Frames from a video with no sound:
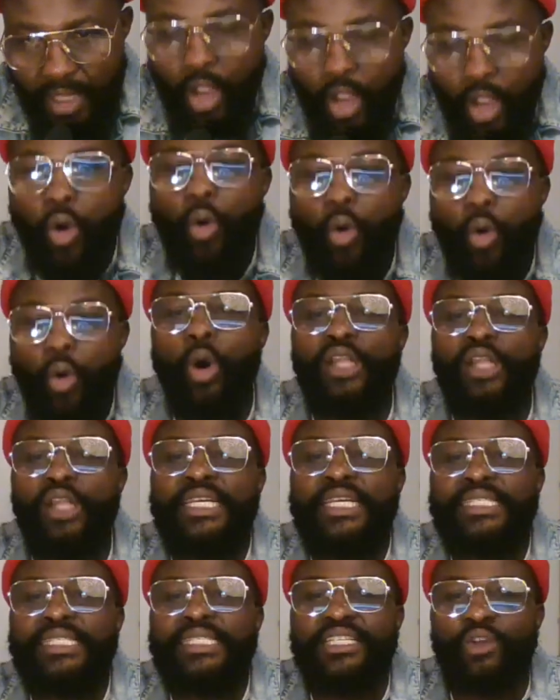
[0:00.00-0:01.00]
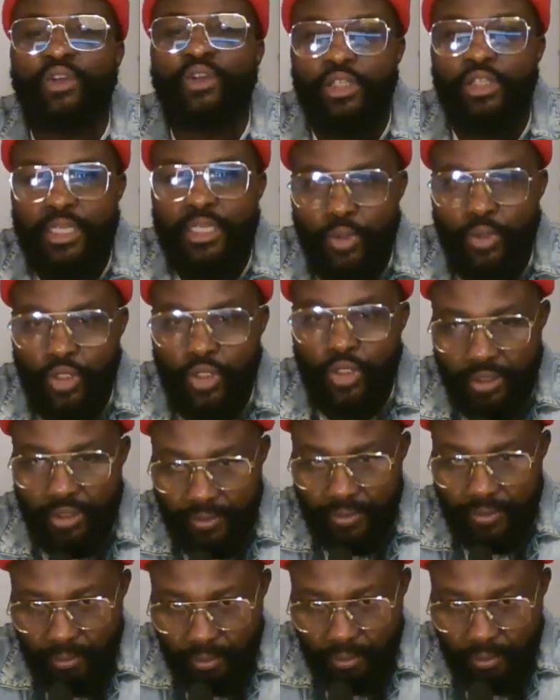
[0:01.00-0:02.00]
What is his contribution
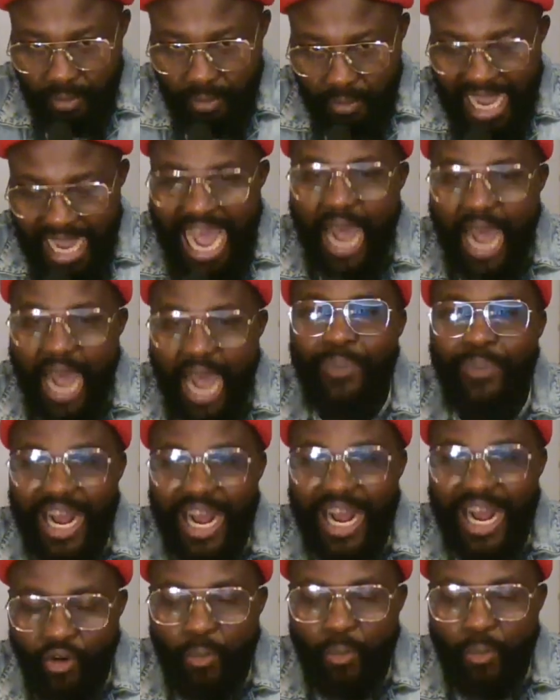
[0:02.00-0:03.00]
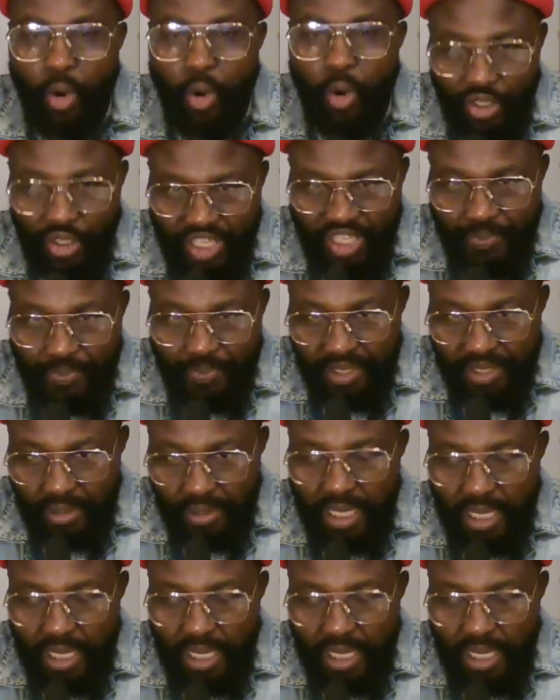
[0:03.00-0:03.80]
apart from gossiping?